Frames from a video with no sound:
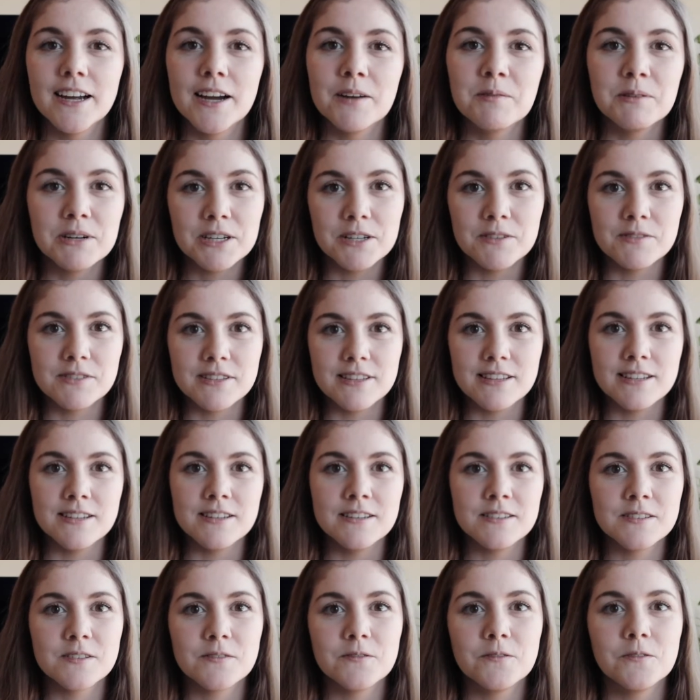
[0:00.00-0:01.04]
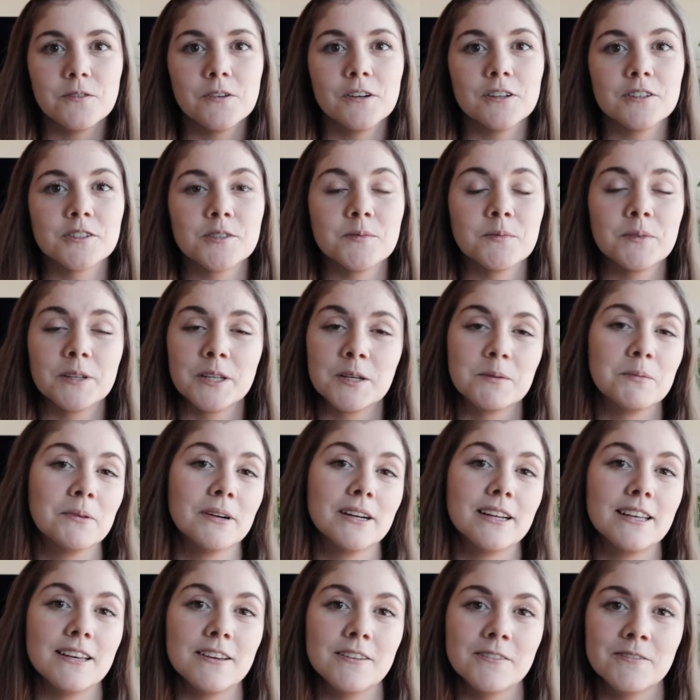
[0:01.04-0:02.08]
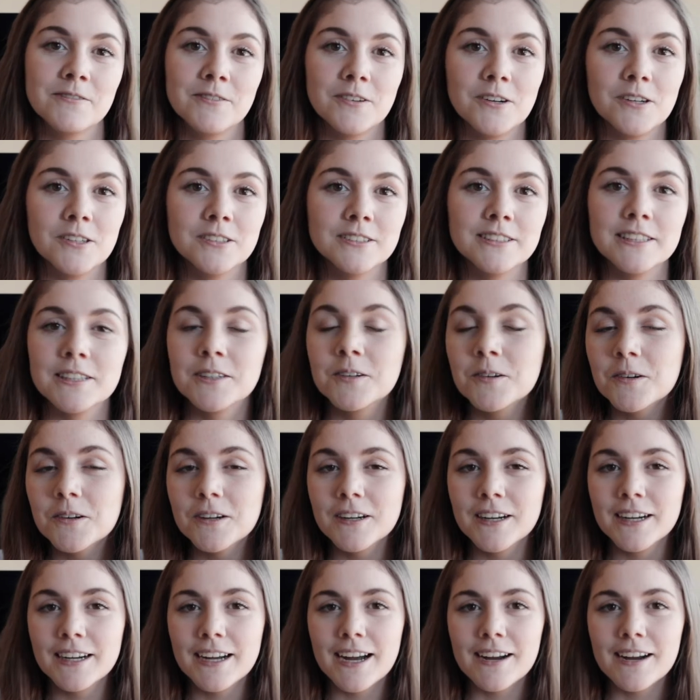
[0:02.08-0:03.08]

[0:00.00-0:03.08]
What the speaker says: I want to use these for some really pretty fall decor